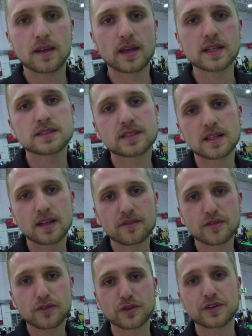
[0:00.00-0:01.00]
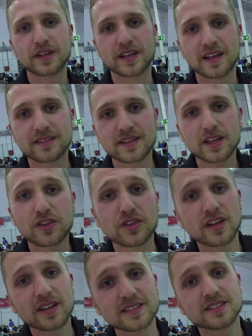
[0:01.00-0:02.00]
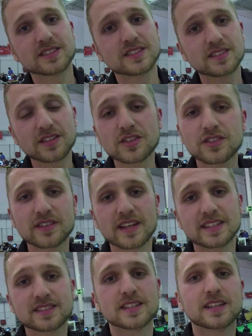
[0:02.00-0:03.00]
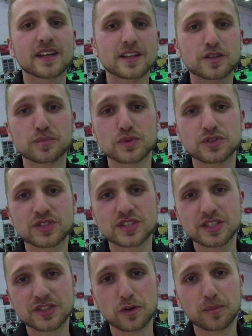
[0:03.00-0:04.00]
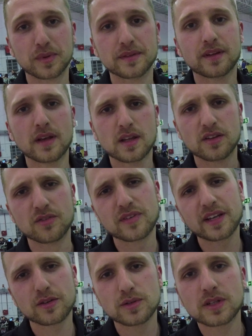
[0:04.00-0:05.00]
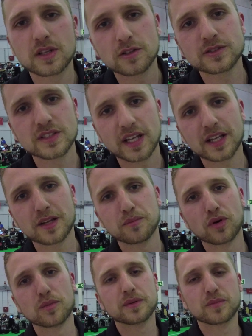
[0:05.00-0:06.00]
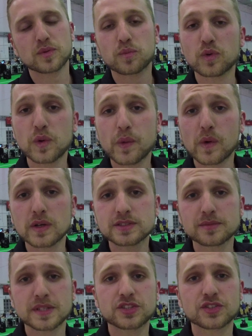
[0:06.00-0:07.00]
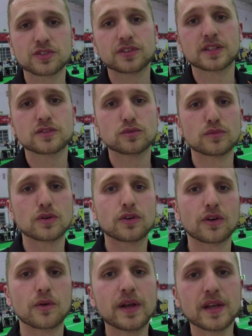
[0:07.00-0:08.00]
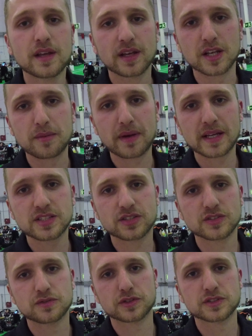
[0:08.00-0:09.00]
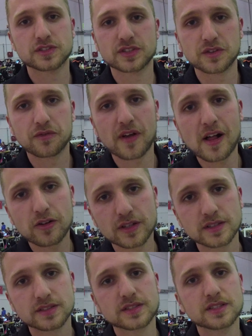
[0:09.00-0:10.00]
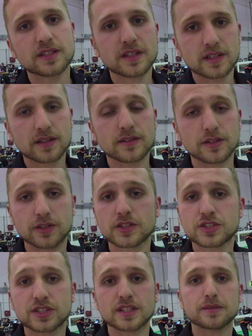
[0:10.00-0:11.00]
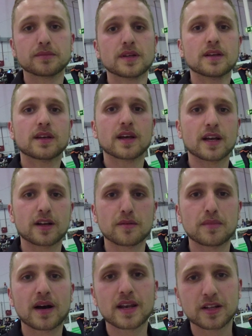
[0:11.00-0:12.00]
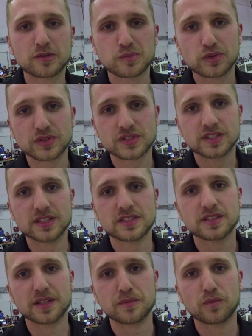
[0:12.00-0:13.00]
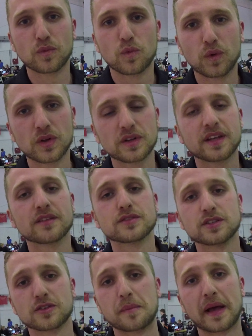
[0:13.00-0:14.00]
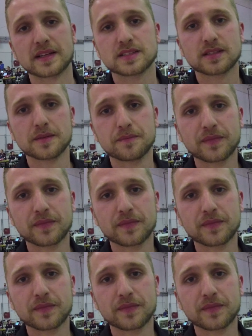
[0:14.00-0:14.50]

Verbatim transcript: It's 11.30 and Tech United is still testing at the Portuguese Open. The venue will close in any moment, but we want to make sure that tomorrow, in the matches versus the Falcons, the Dutch team, and CAMBADA, the Portuguese team, will give it our best.